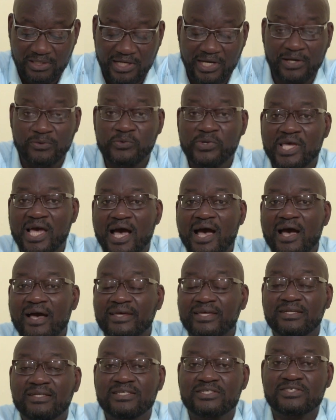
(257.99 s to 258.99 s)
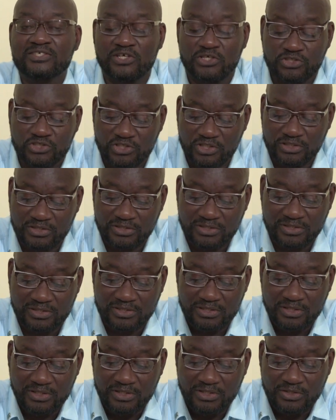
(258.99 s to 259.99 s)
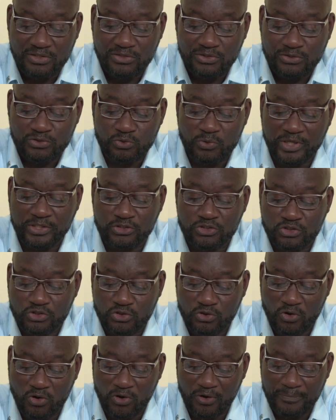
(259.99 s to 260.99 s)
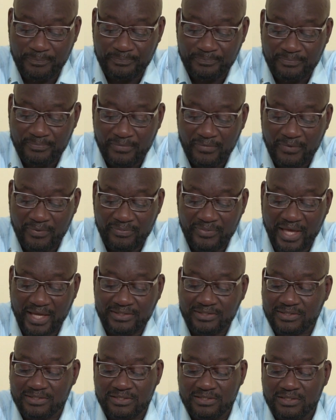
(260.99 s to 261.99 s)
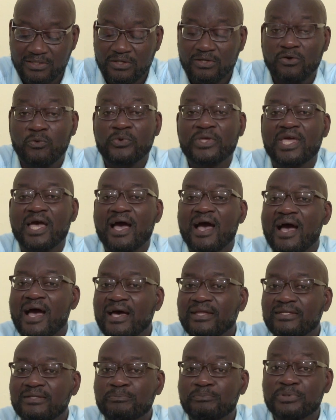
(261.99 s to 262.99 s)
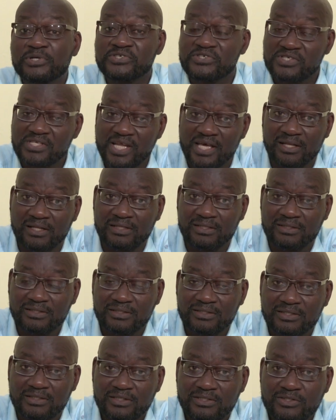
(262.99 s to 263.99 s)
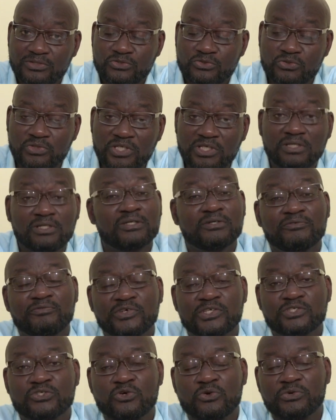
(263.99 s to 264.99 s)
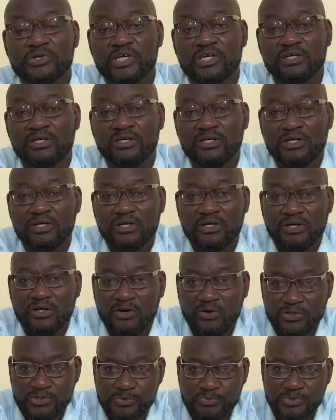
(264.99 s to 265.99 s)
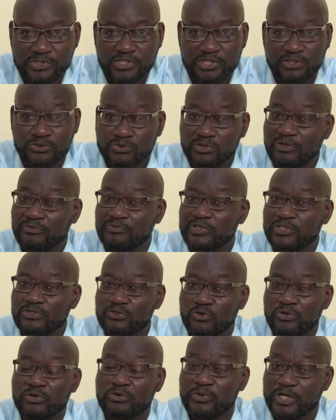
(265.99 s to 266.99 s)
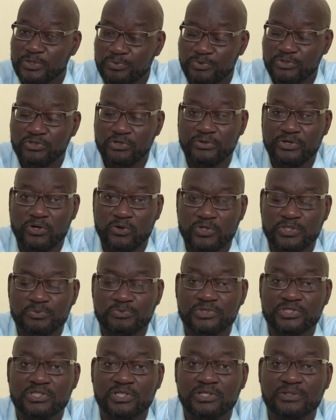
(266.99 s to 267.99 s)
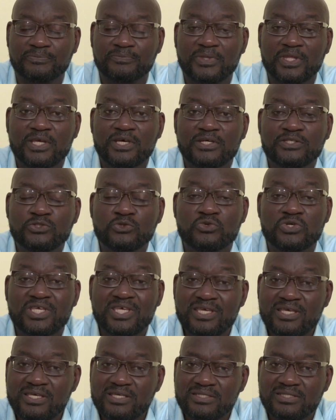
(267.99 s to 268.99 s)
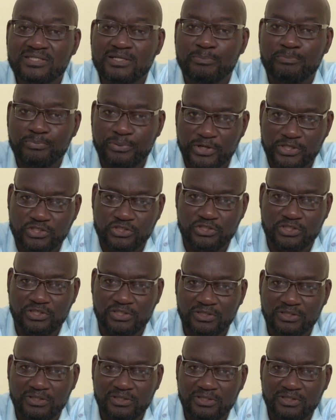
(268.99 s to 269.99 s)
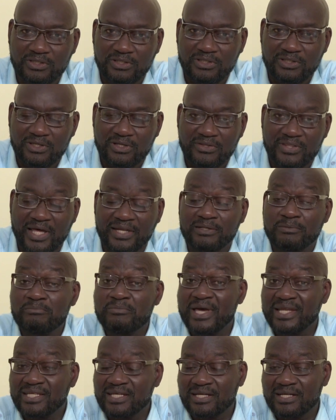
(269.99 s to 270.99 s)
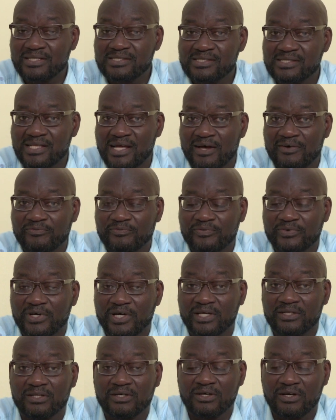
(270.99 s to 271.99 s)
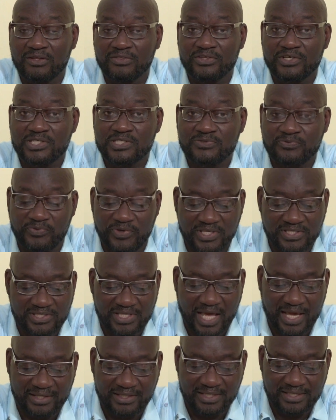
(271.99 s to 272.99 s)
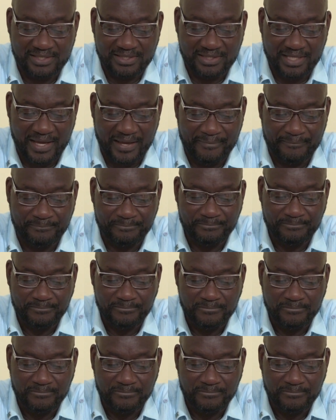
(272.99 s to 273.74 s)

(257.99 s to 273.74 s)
and we are in discussions to ensure that we add personnel to the Victoria Hospital, to the Victoria Respiratory Hospital to ease the pressure that the medical staff and others face at this time.